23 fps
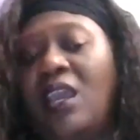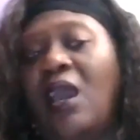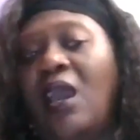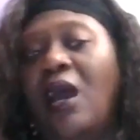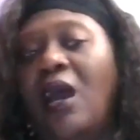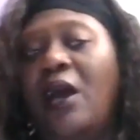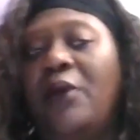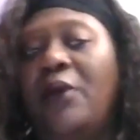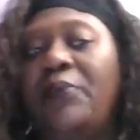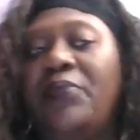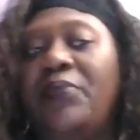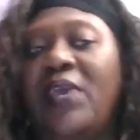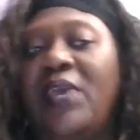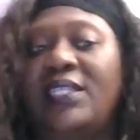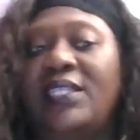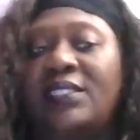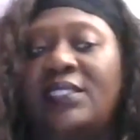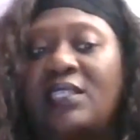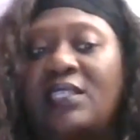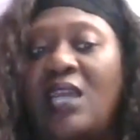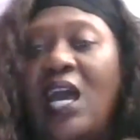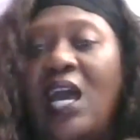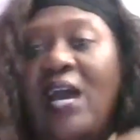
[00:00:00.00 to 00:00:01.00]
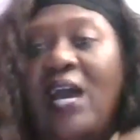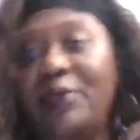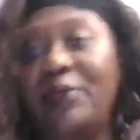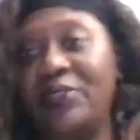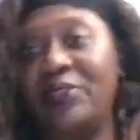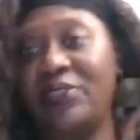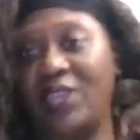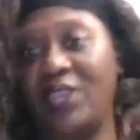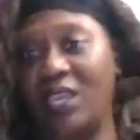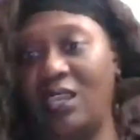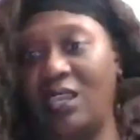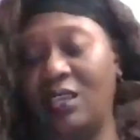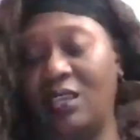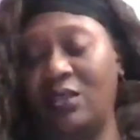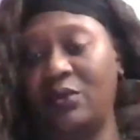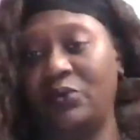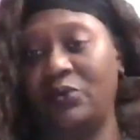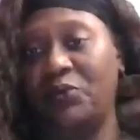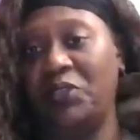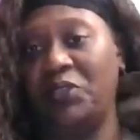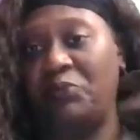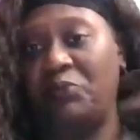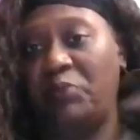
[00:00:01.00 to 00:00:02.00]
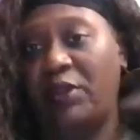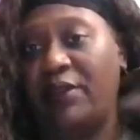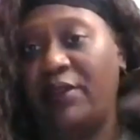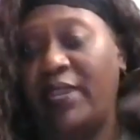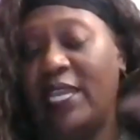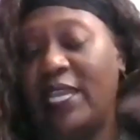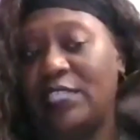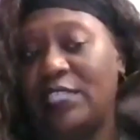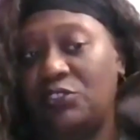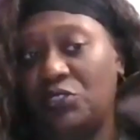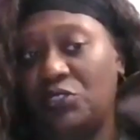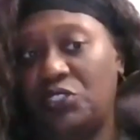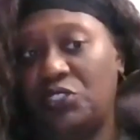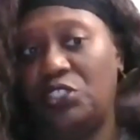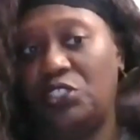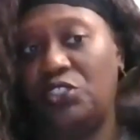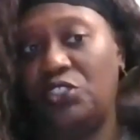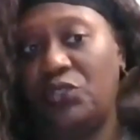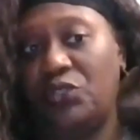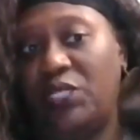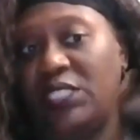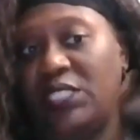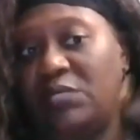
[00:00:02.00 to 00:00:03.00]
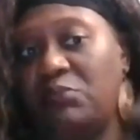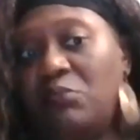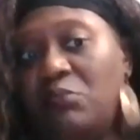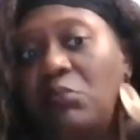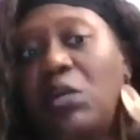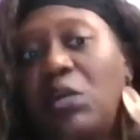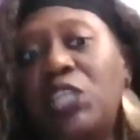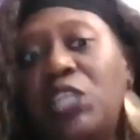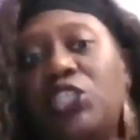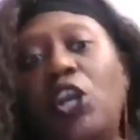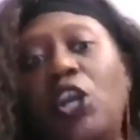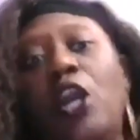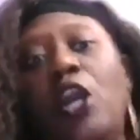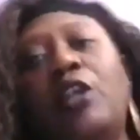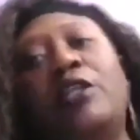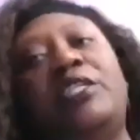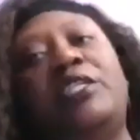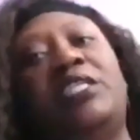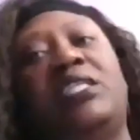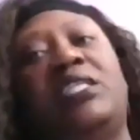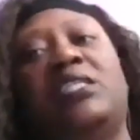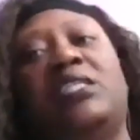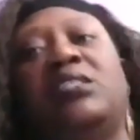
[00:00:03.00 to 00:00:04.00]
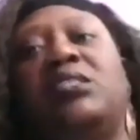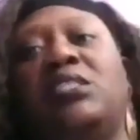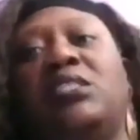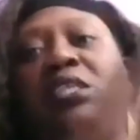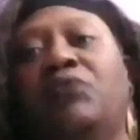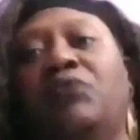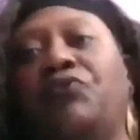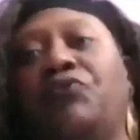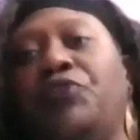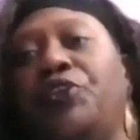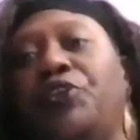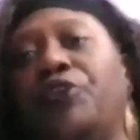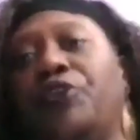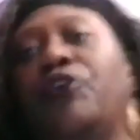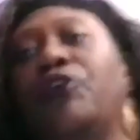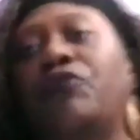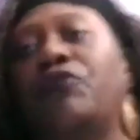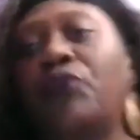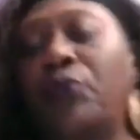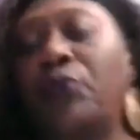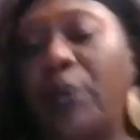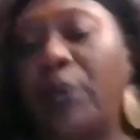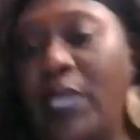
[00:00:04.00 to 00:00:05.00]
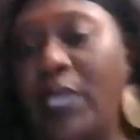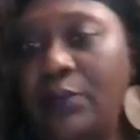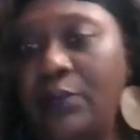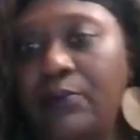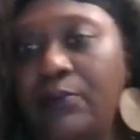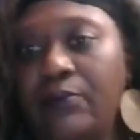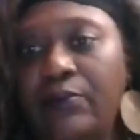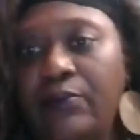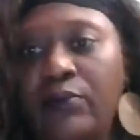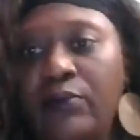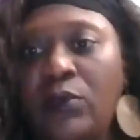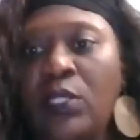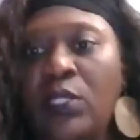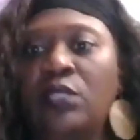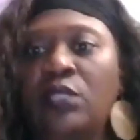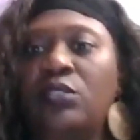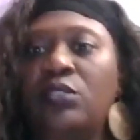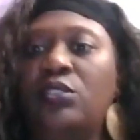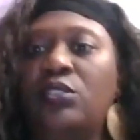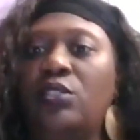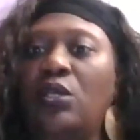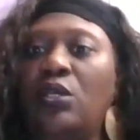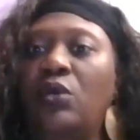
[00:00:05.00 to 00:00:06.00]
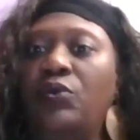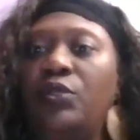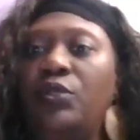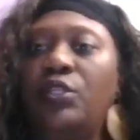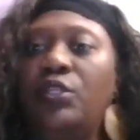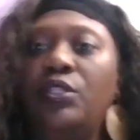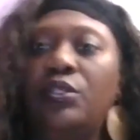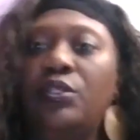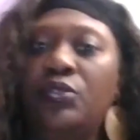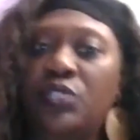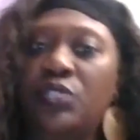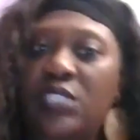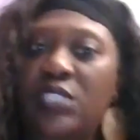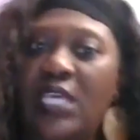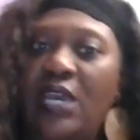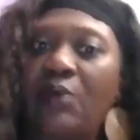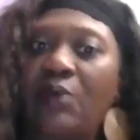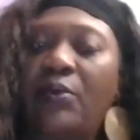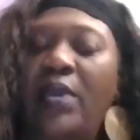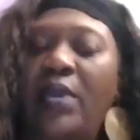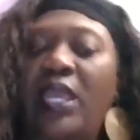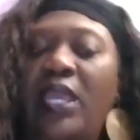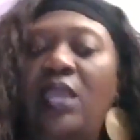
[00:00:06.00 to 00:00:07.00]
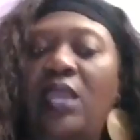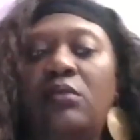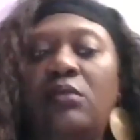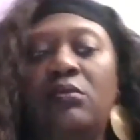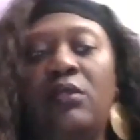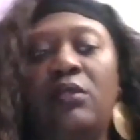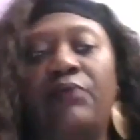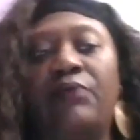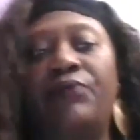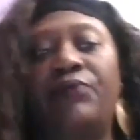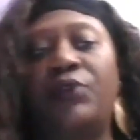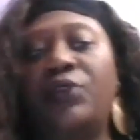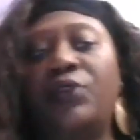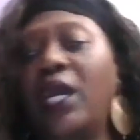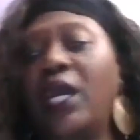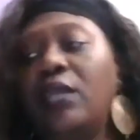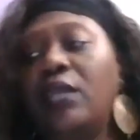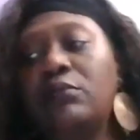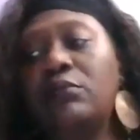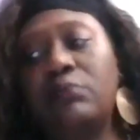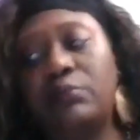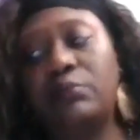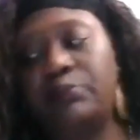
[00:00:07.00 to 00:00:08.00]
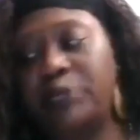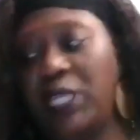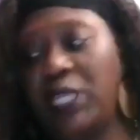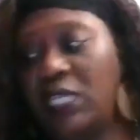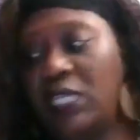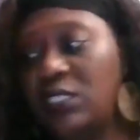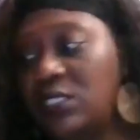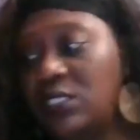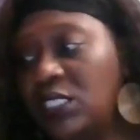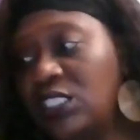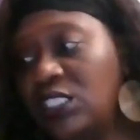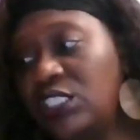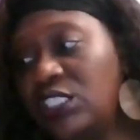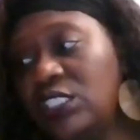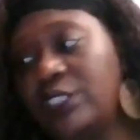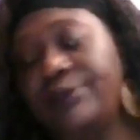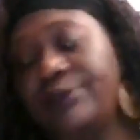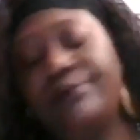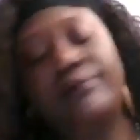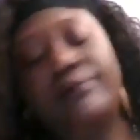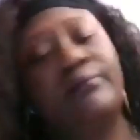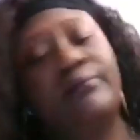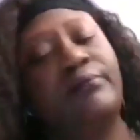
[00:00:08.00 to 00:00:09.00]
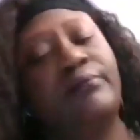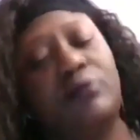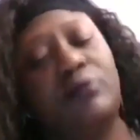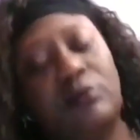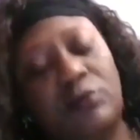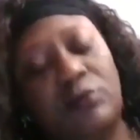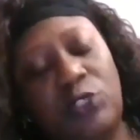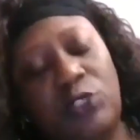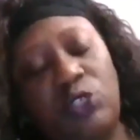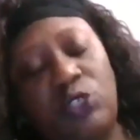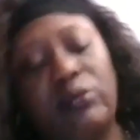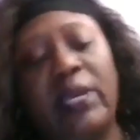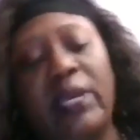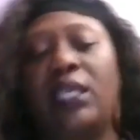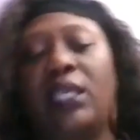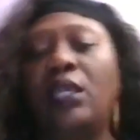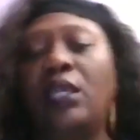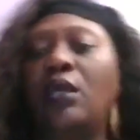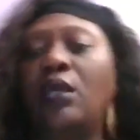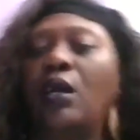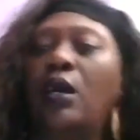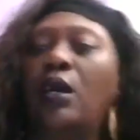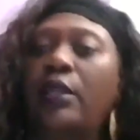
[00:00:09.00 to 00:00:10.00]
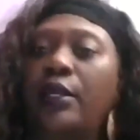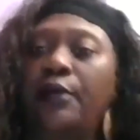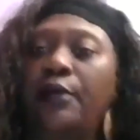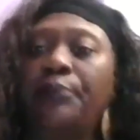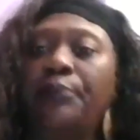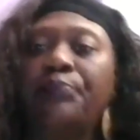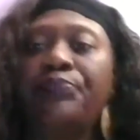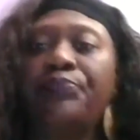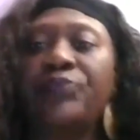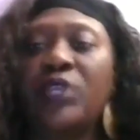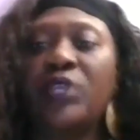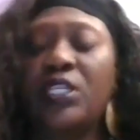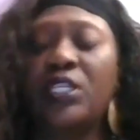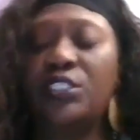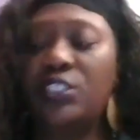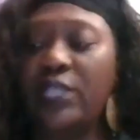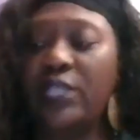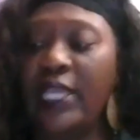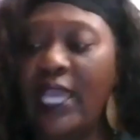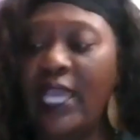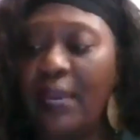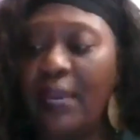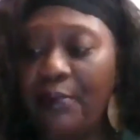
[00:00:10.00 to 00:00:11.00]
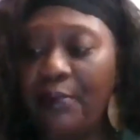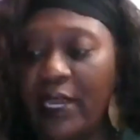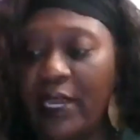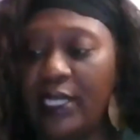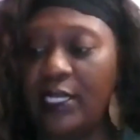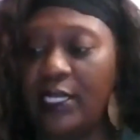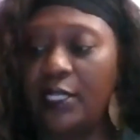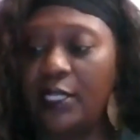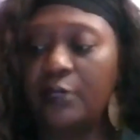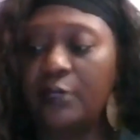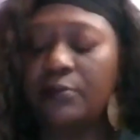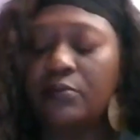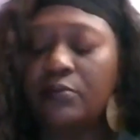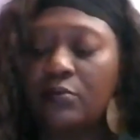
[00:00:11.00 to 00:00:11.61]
That is a common thing with bariatric surgery. It's much harder to conceive when you're overweight. So you lose that weight. If you're not paying attention, you might get caught up. So I got pregnant.